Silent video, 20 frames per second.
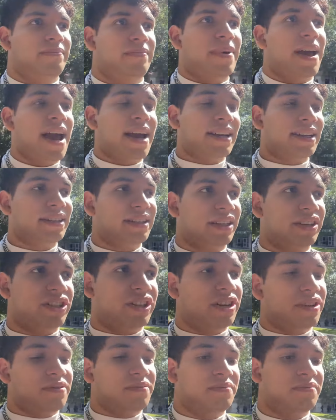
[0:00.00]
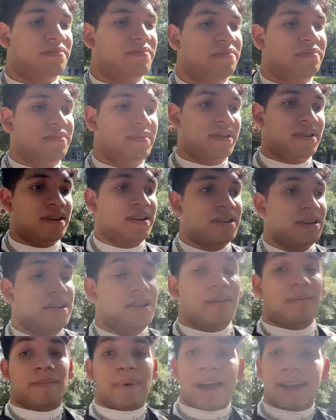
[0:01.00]
Bad decision.
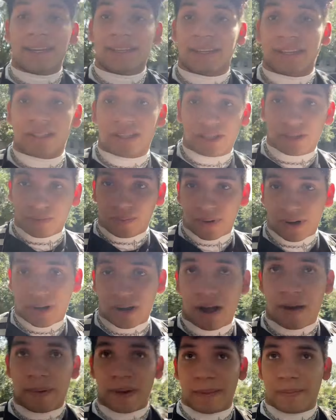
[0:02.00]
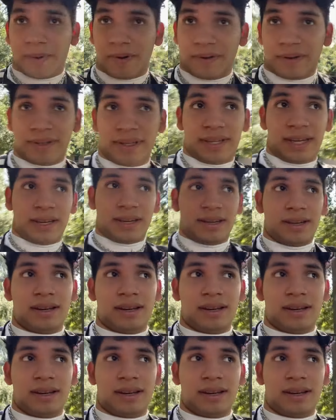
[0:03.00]
Bad decision to wear combat boots.